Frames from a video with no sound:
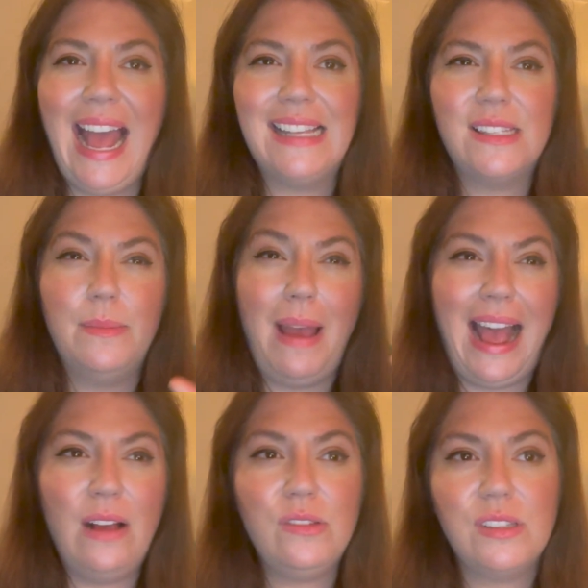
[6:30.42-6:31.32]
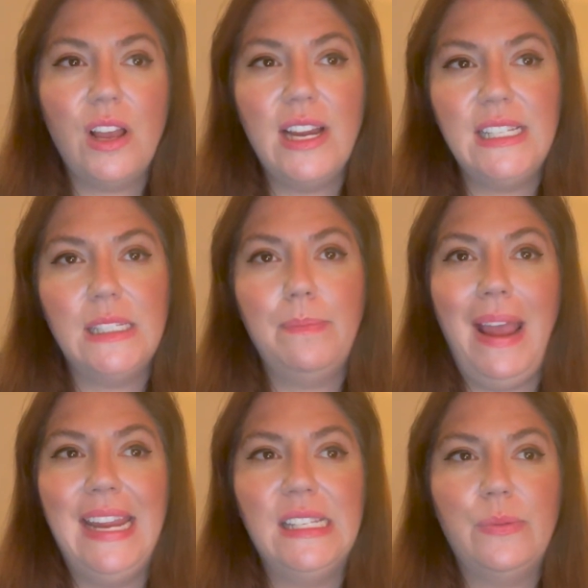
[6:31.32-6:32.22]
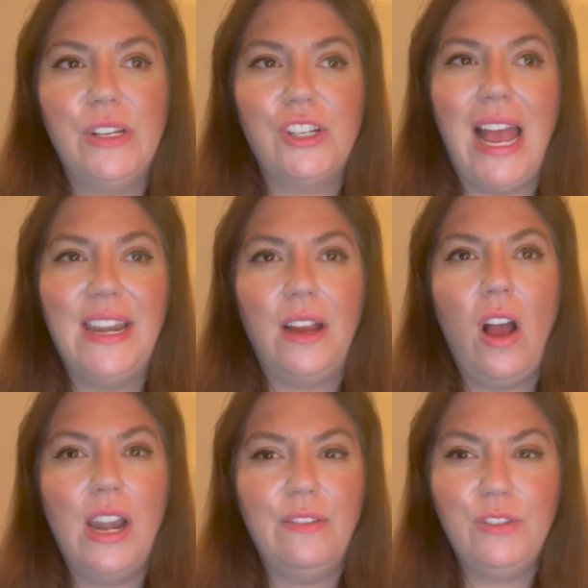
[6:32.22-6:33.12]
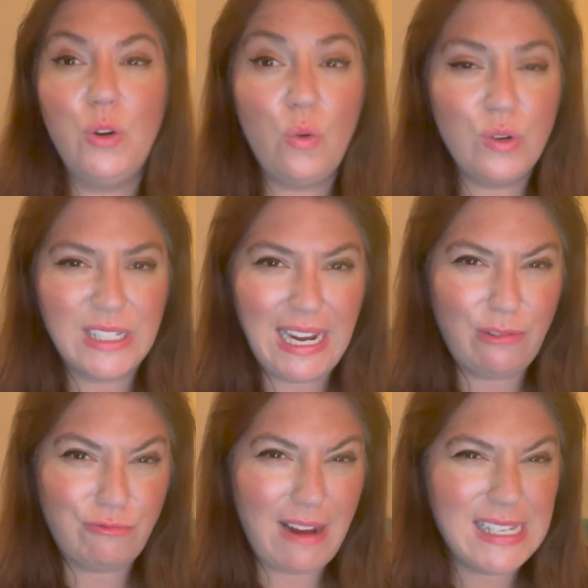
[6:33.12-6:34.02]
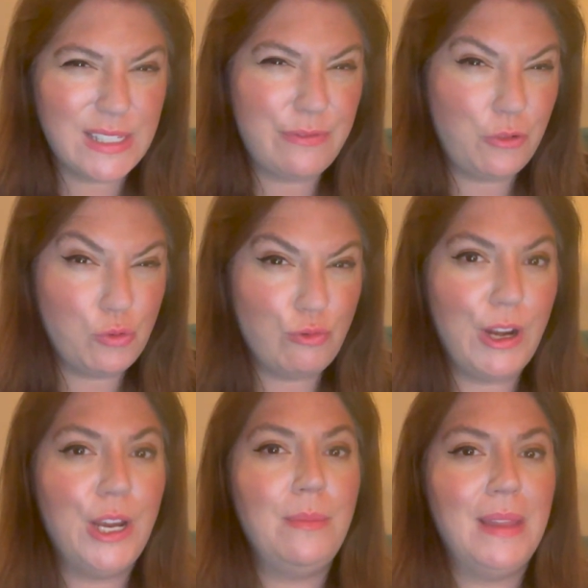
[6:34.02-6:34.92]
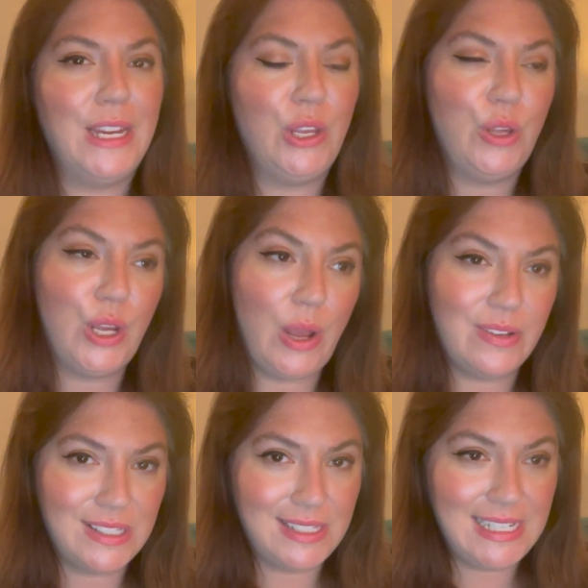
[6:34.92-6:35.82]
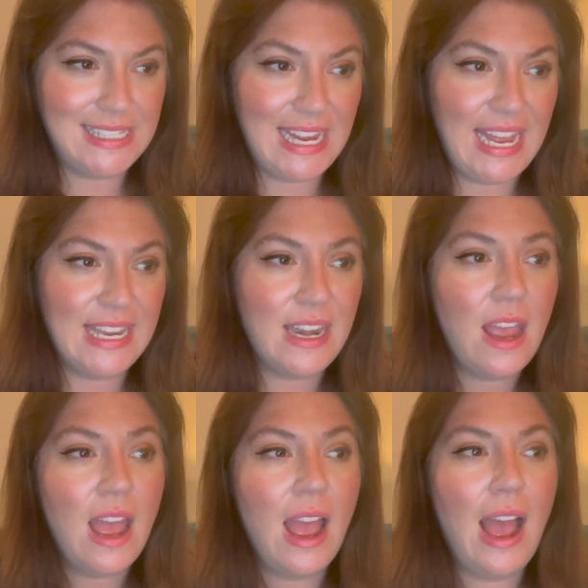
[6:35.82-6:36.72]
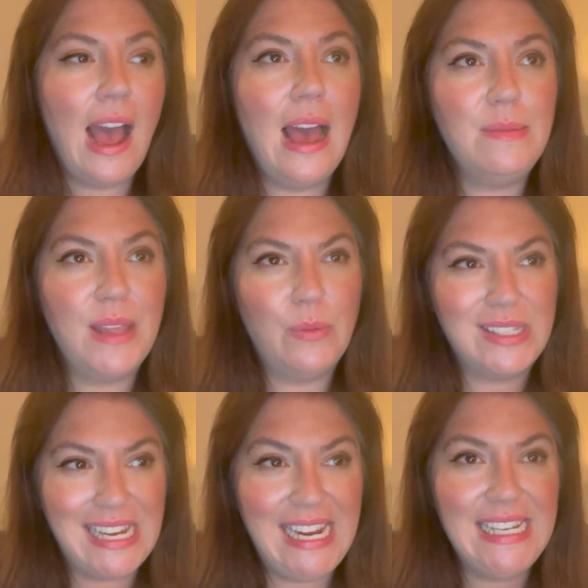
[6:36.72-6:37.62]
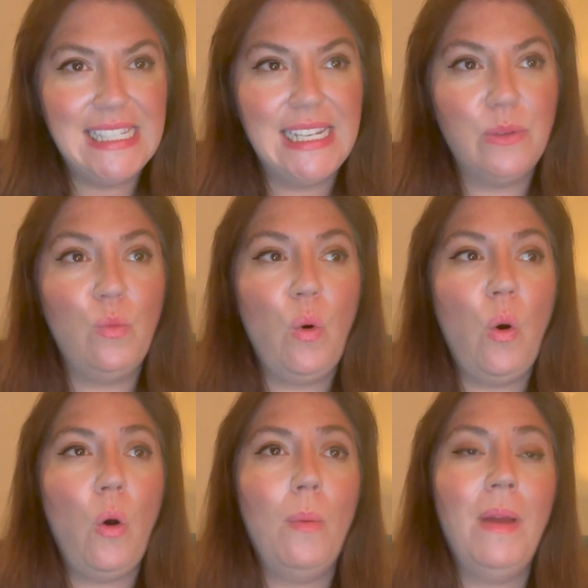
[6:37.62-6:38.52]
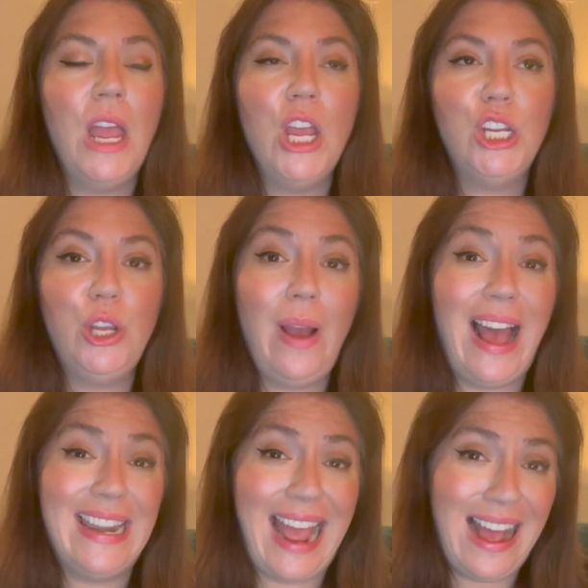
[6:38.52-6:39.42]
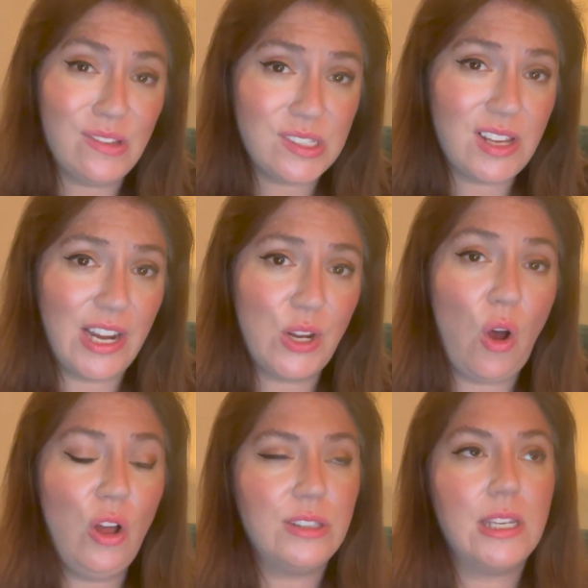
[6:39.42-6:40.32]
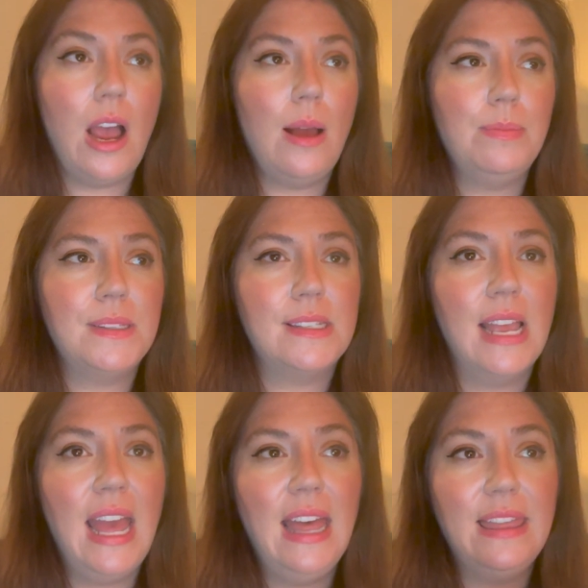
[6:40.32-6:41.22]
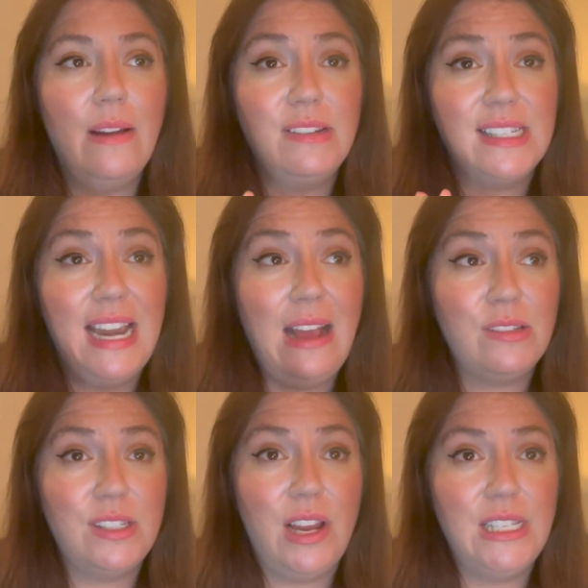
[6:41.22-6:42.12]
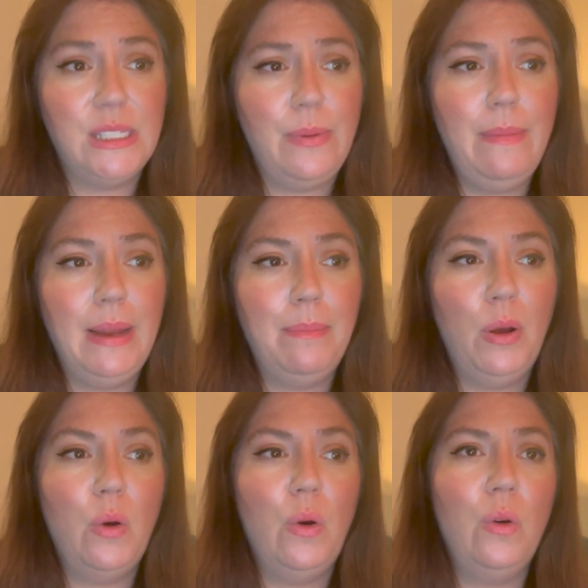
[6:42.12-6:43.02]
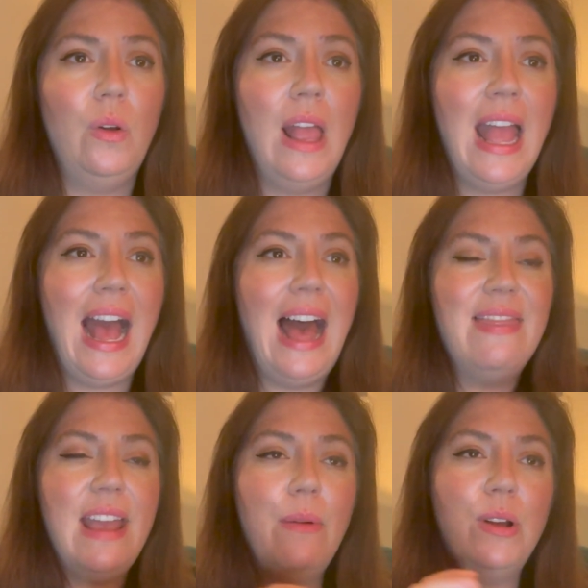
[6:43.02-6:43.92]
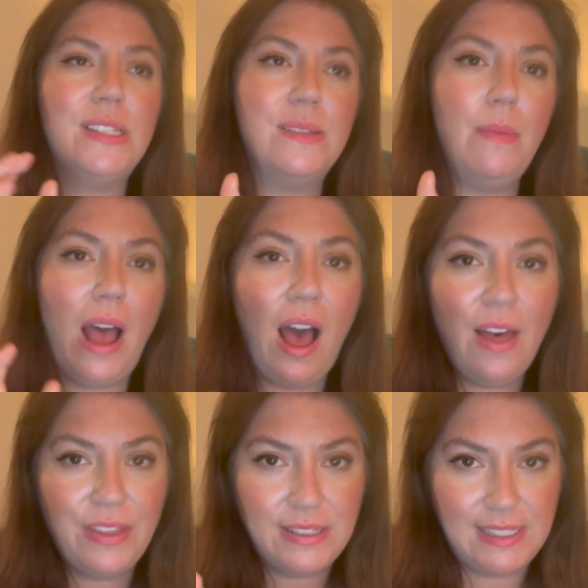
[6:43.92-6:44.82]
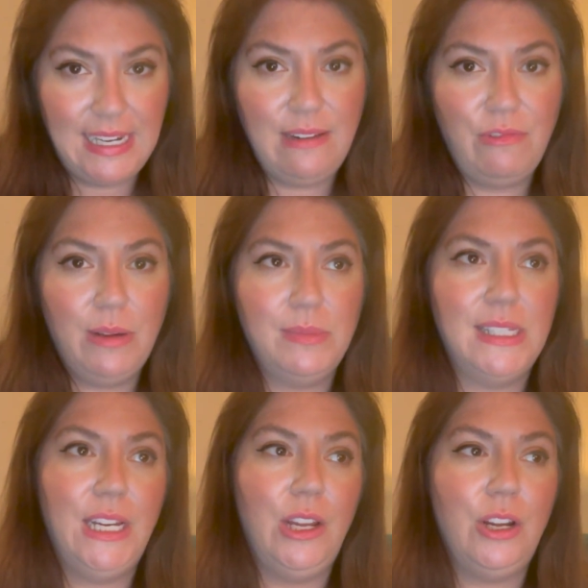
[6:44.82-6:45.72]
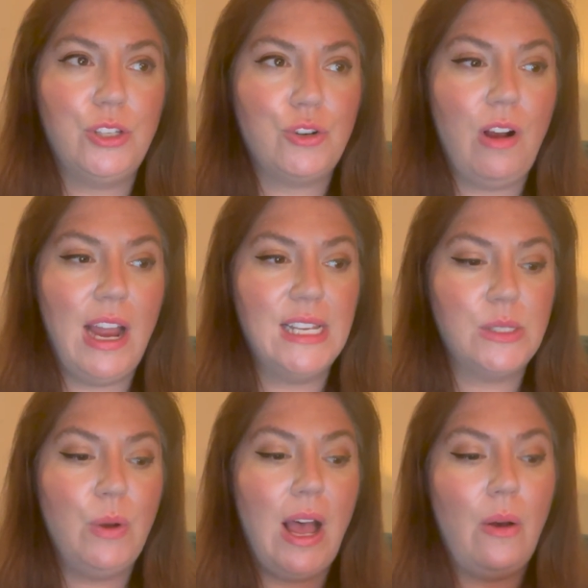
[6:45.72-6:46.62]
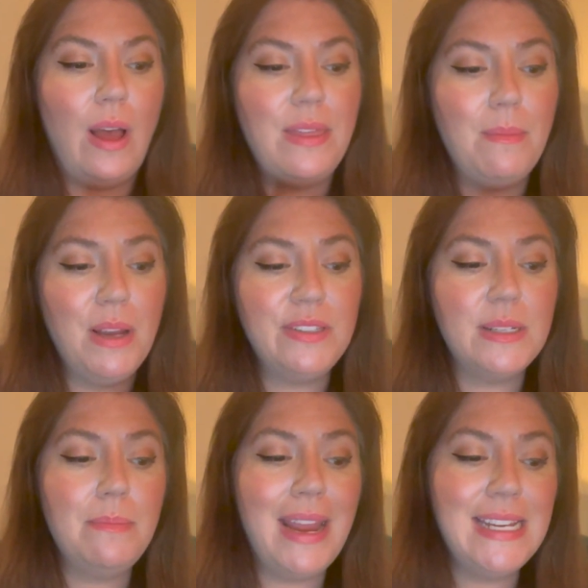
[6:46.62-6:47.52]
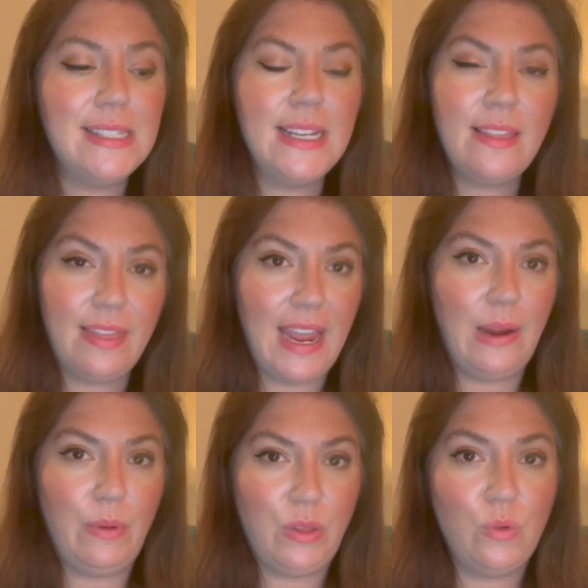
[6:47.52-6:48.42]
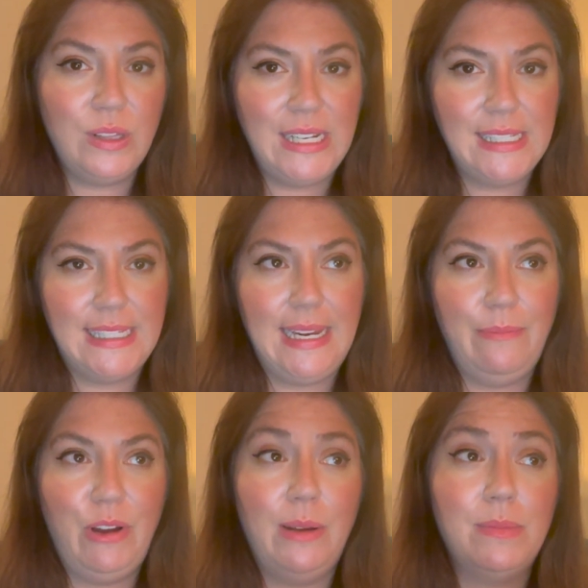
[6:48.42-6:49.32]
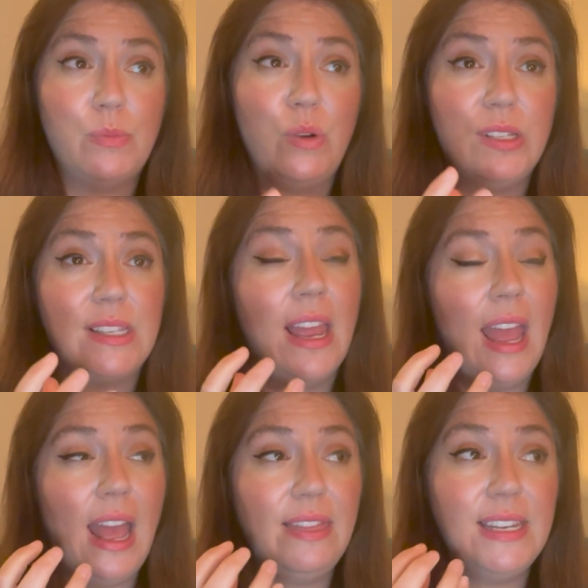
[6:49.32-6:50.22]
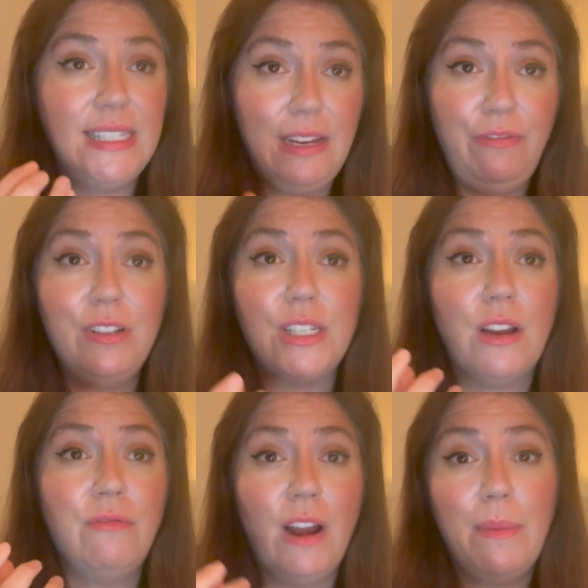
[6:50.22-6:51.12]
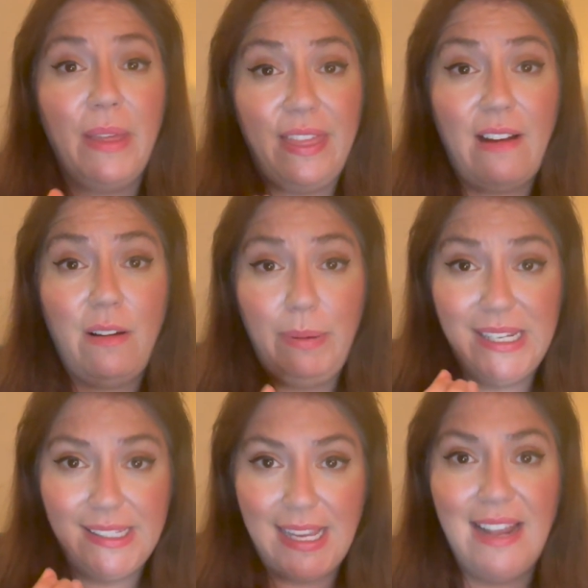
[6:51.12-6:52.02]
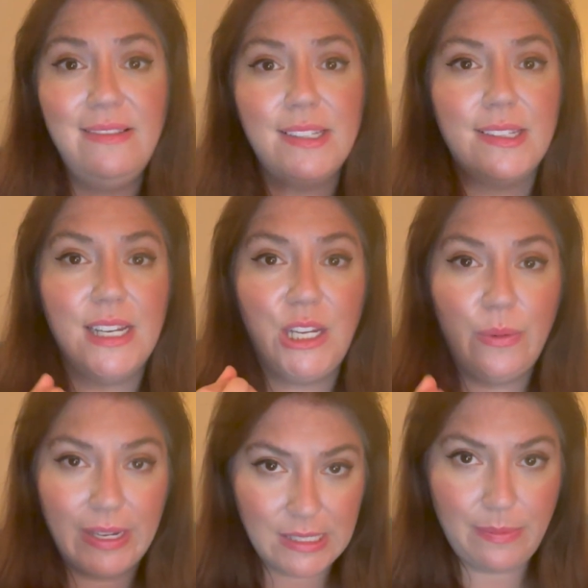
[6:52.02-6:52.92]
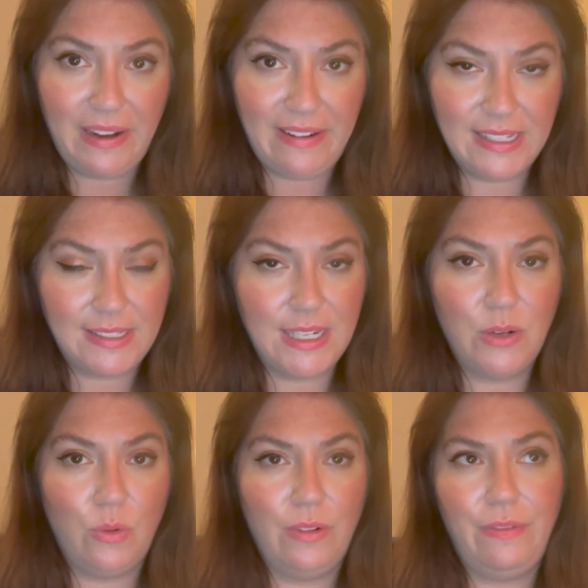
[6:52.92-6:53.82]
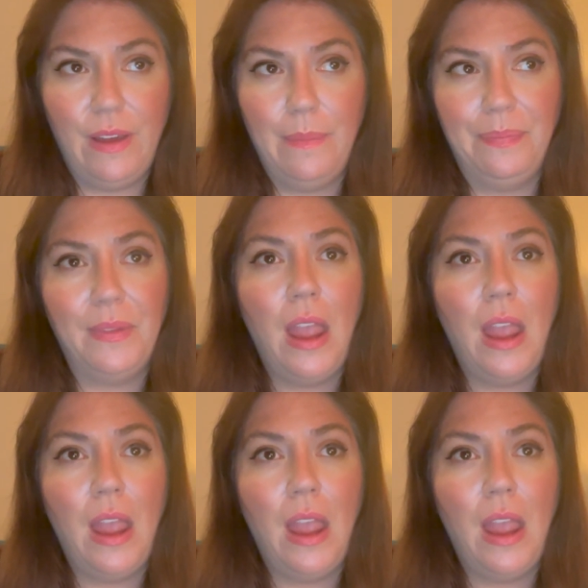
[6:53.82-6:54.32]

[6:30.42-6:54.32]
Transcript: some outside space which had a kind of Nordic restful room that you could go and sit in, that was heated and warm. You had outside hot tubs, there was an outside swimming pool, and there were some other steam rooms that you could try as well. And the most amazing thing with all these steam rooms was the different aromatherapy scents that you experienced in all of them.